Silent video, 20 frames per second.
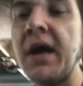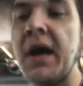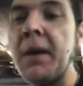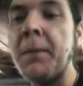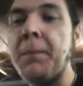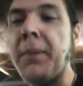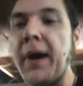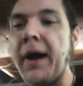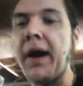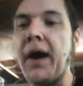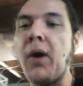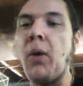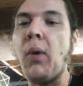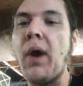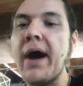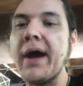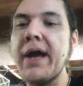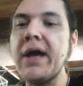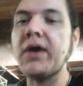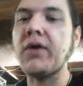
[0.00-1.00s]
But while
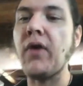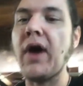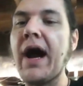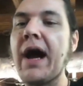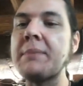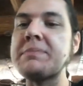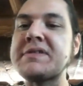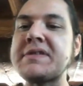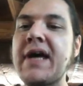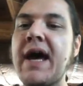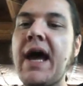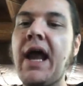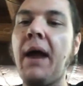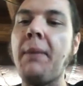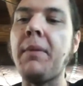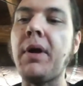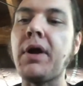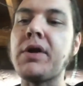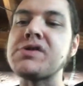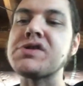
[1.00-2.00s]
he grabs that, I'm
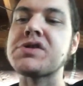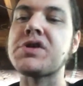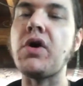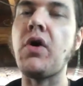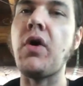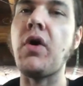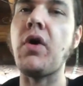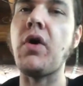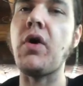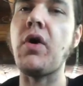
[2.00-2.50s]
gonna just go ahead